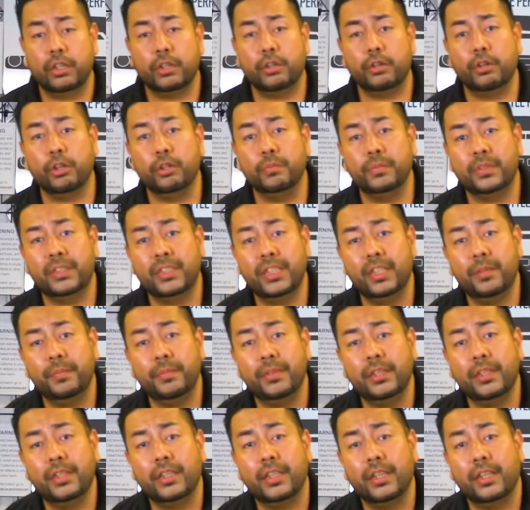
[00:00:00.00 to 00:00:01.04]
Chrome tip,
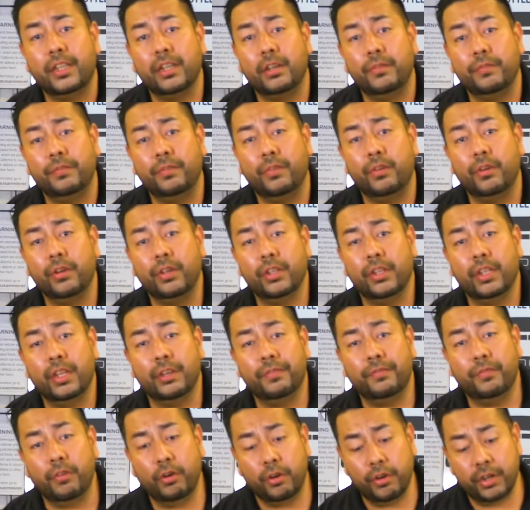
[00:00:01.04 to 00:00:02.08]
they come for the
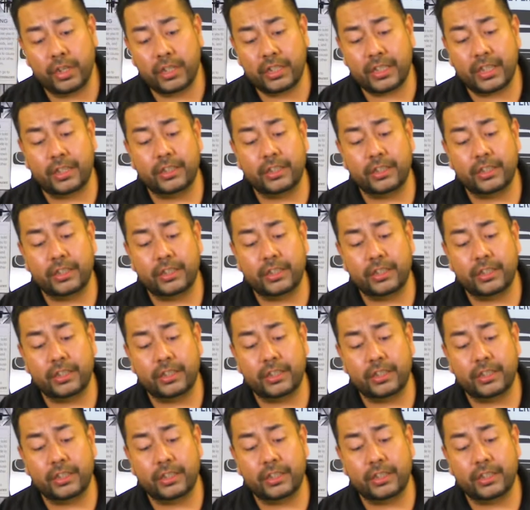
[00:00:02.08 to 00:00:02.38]
4-inch